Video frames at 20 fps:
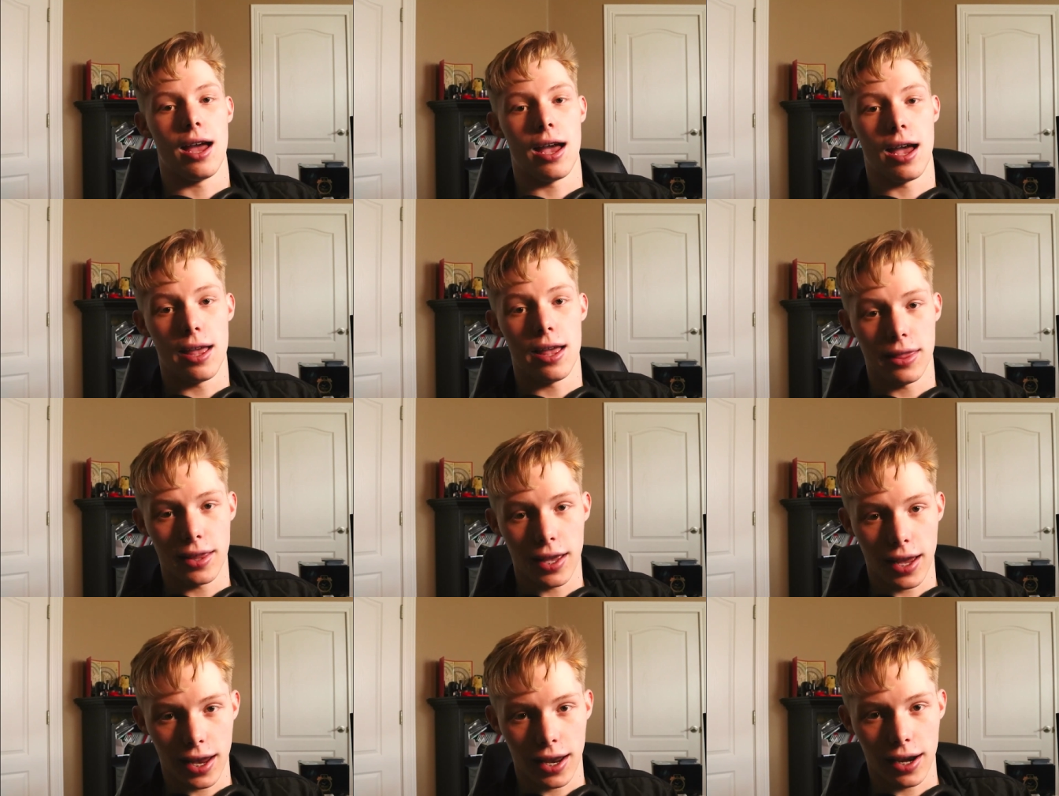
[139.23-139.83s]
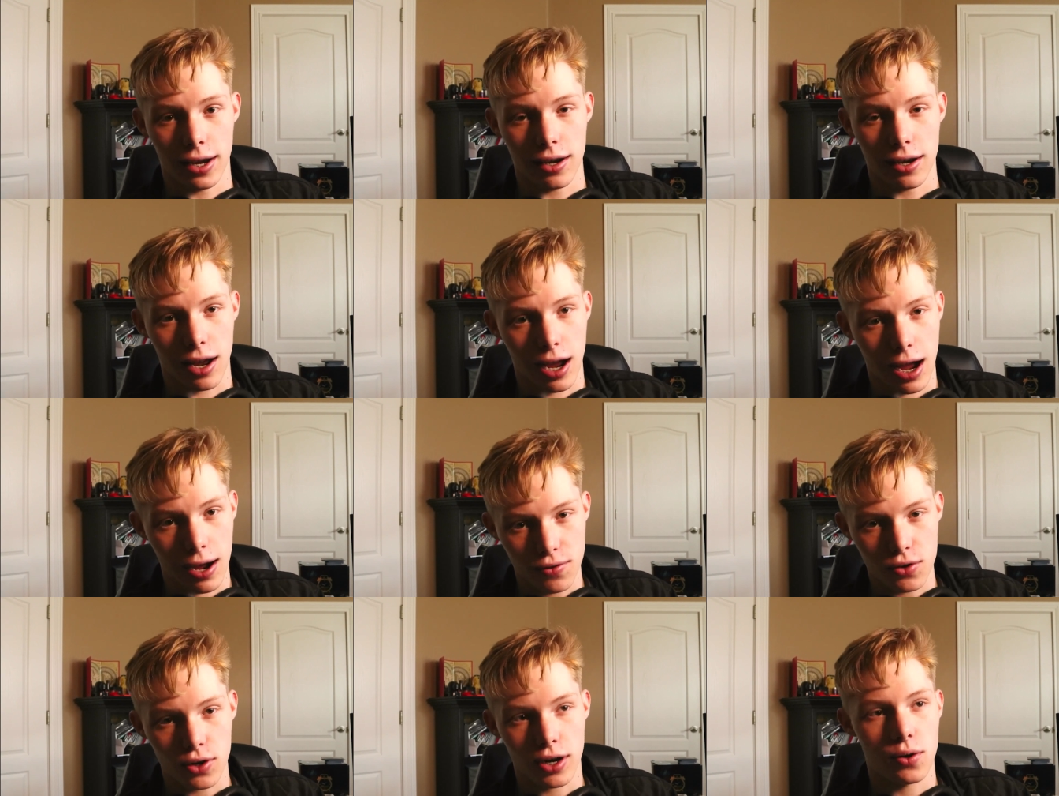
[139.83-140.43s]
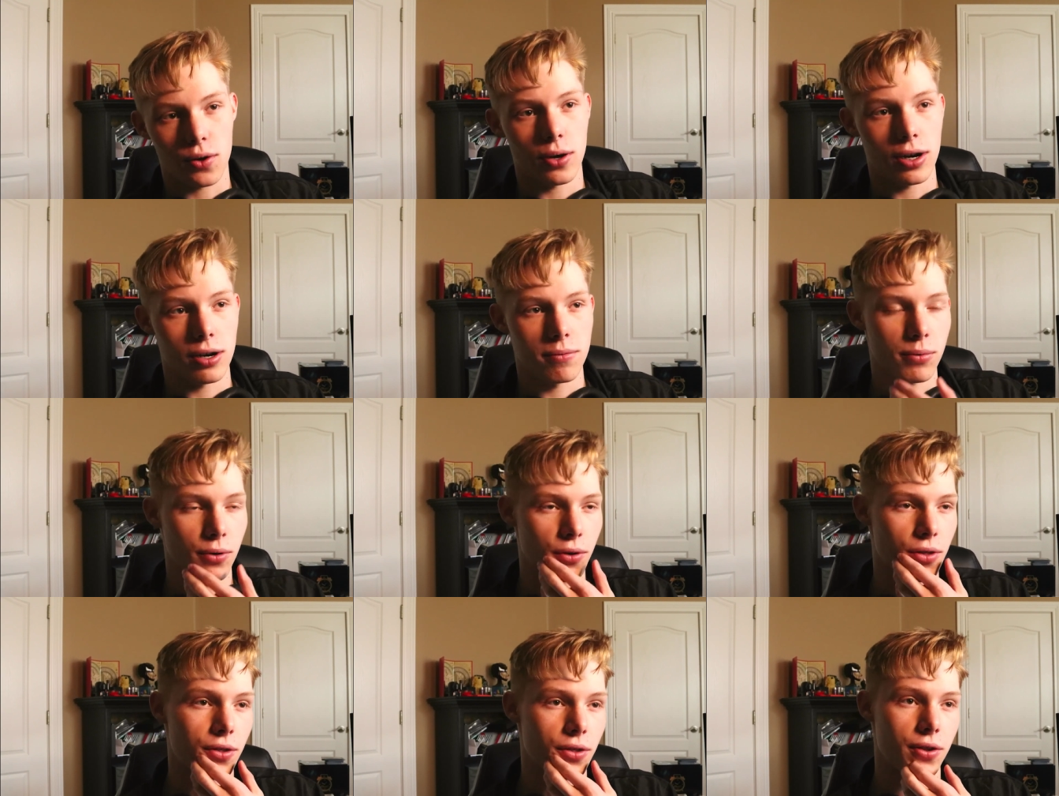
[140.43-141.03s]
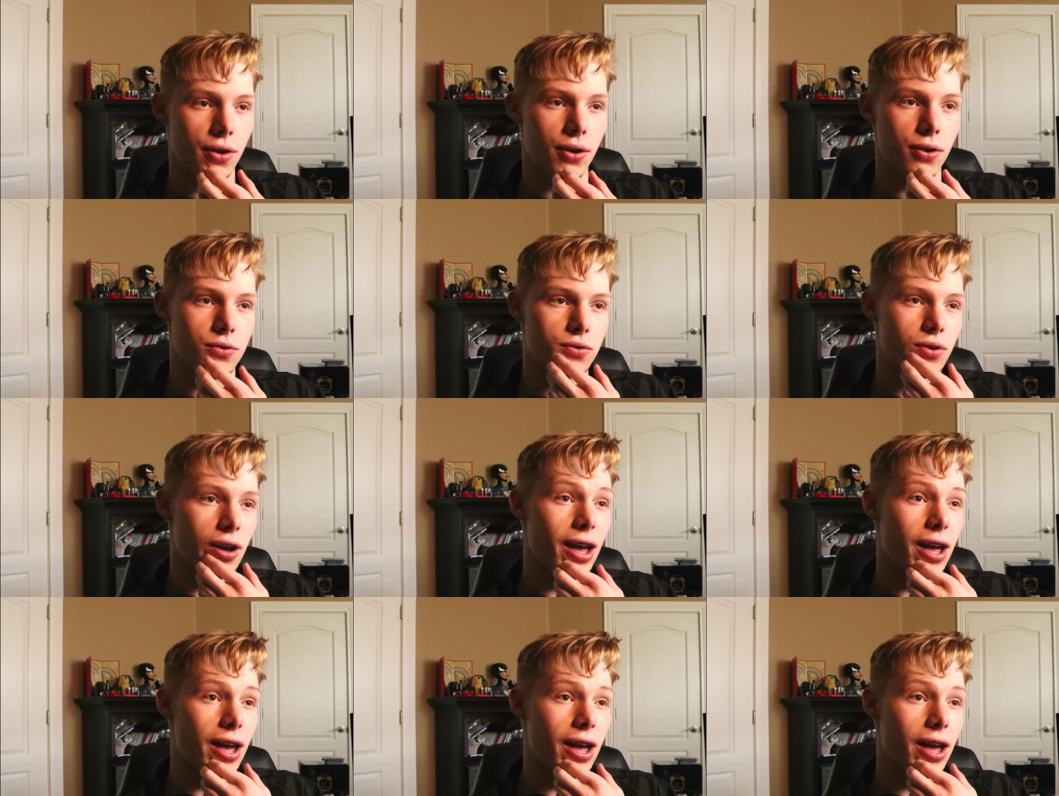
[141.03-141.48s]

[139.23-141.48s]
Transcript: And then after I created both of those,